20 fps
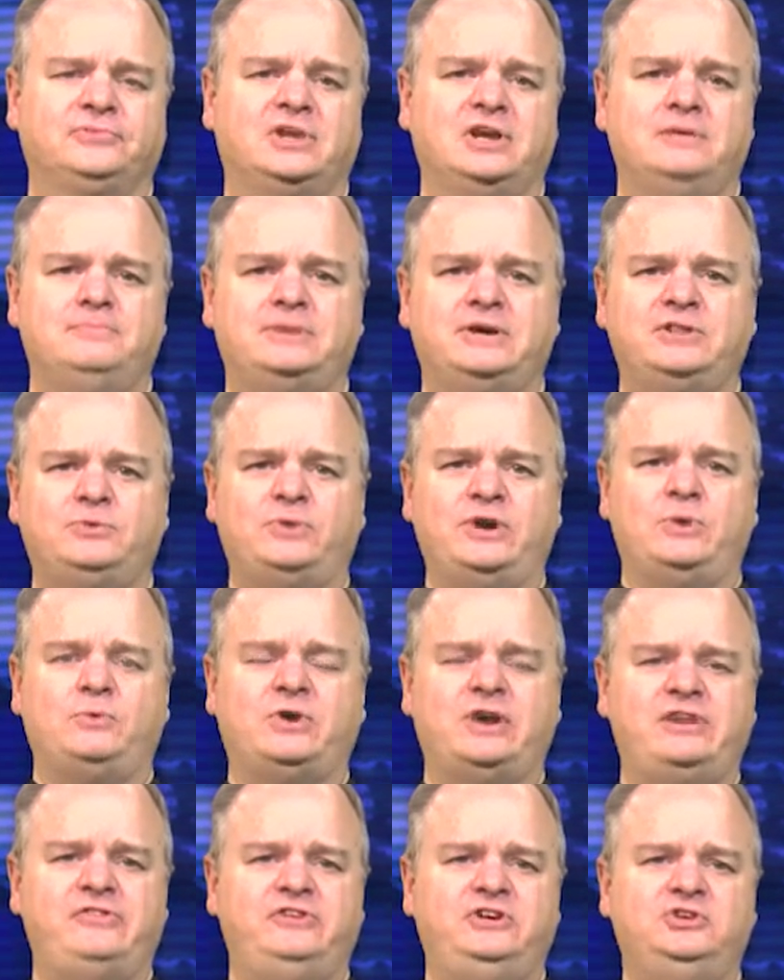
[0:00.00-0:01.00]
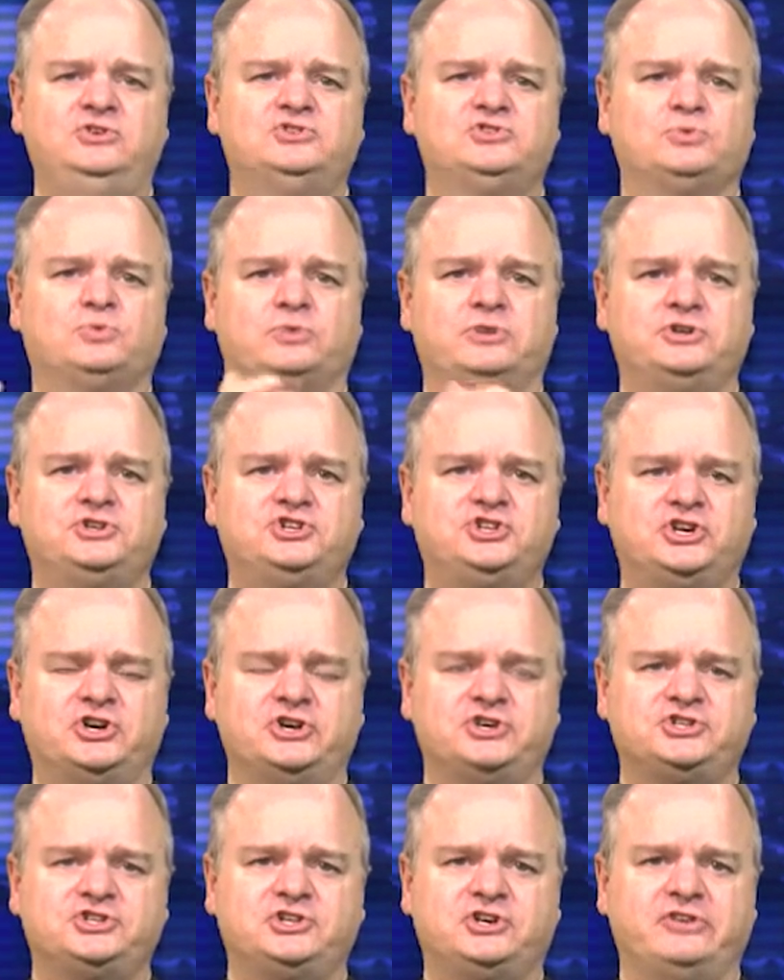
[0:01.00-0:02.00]
and by the way, why do they use the word
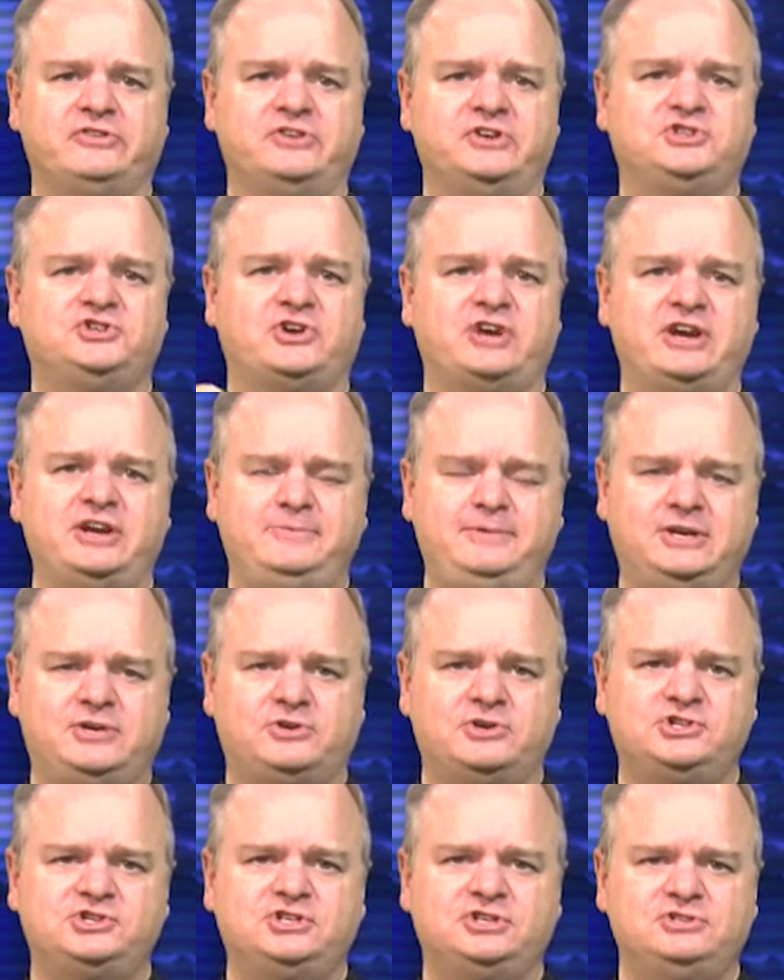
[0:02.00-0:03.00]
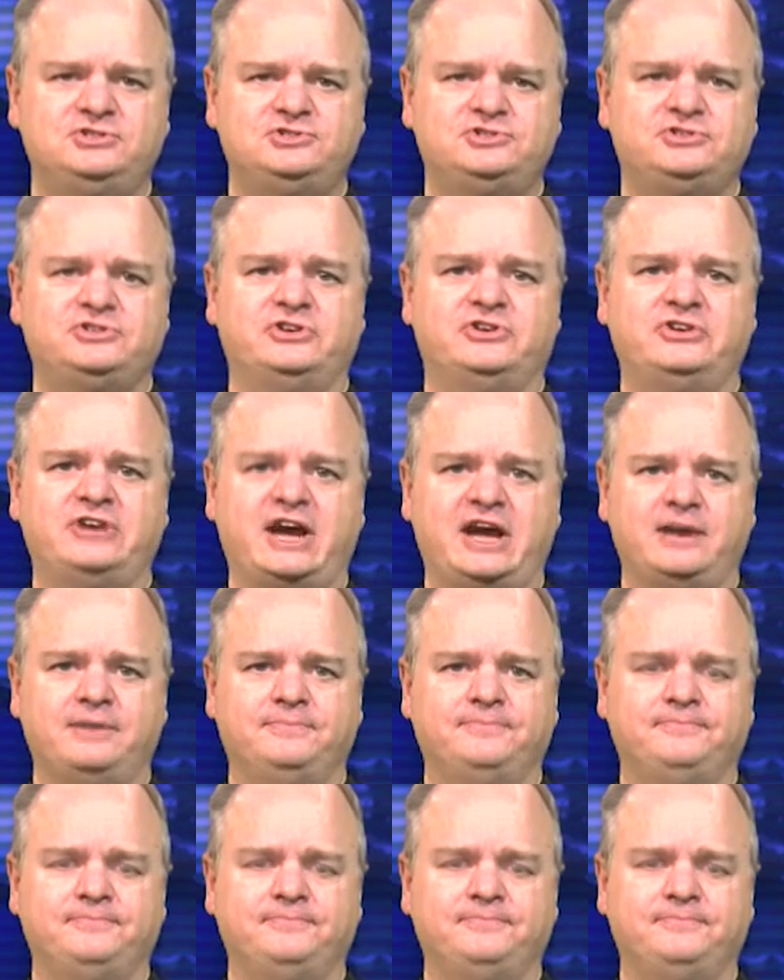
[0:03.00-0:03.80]
church? Are they trying to be Christians? They're not.